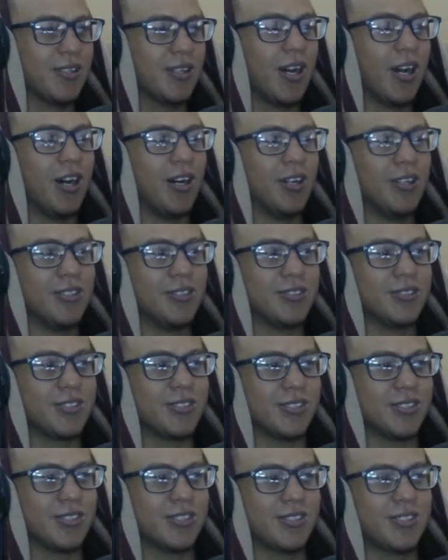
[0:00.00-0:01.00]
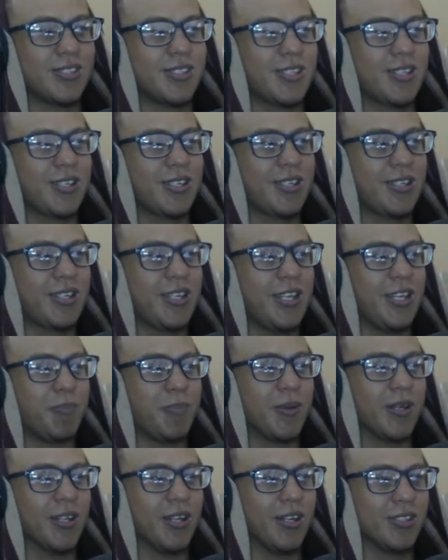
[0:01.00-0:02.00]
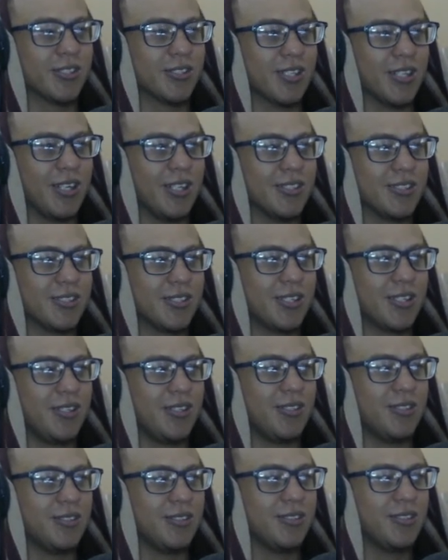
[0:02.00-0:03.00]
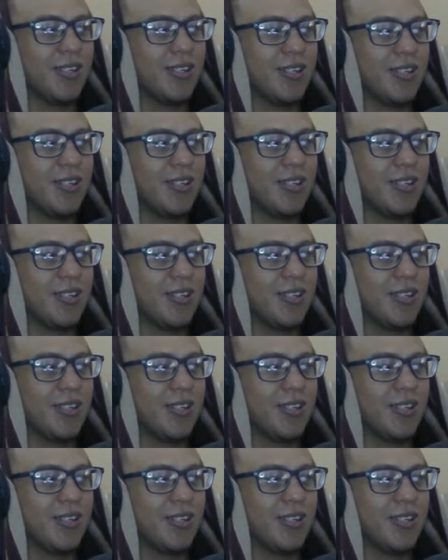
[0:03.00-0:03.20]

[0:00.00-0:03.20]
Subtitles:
Oh, just keeping those guys down.